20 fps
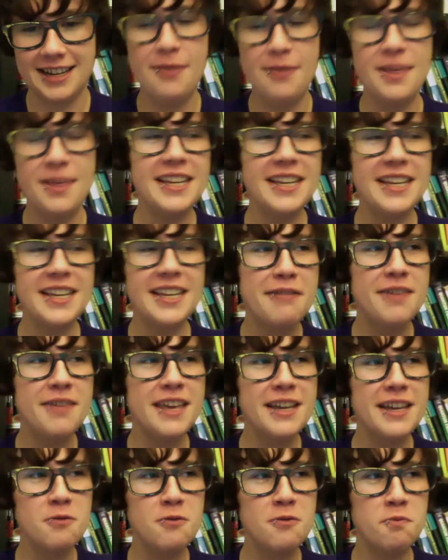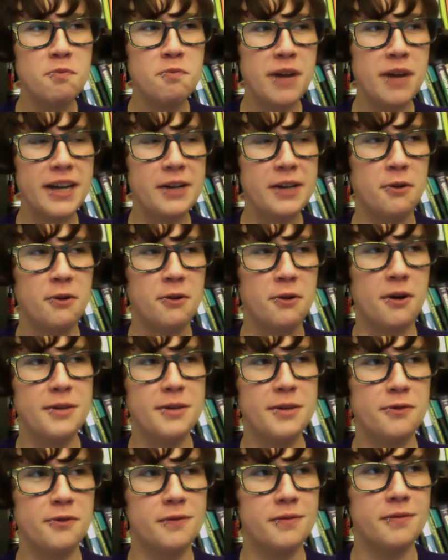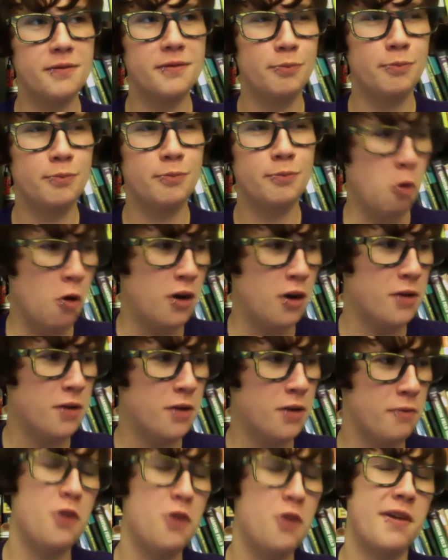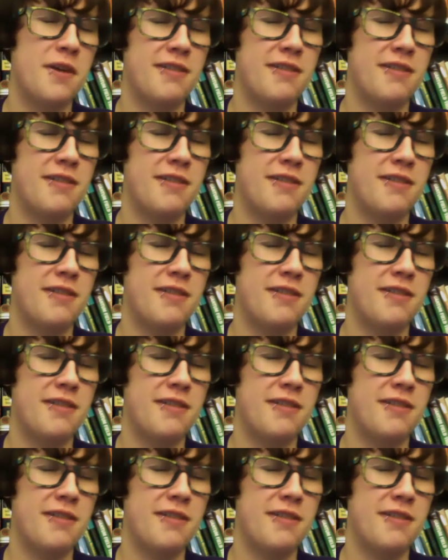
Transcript: I think by quantum foam,